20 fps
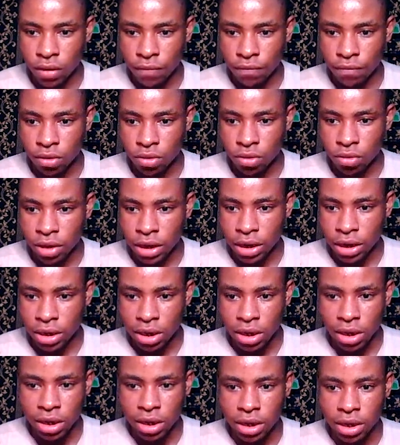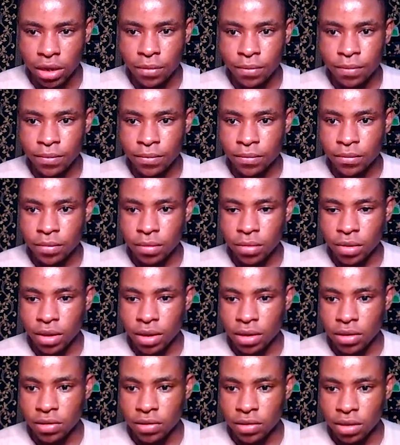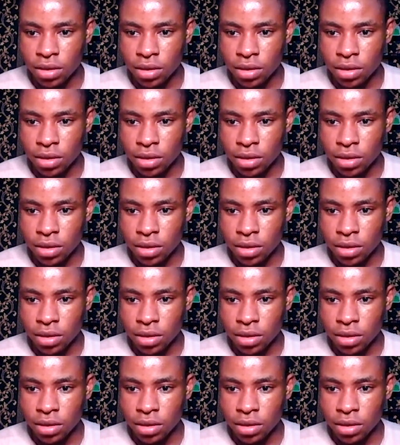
video I did here. You can see,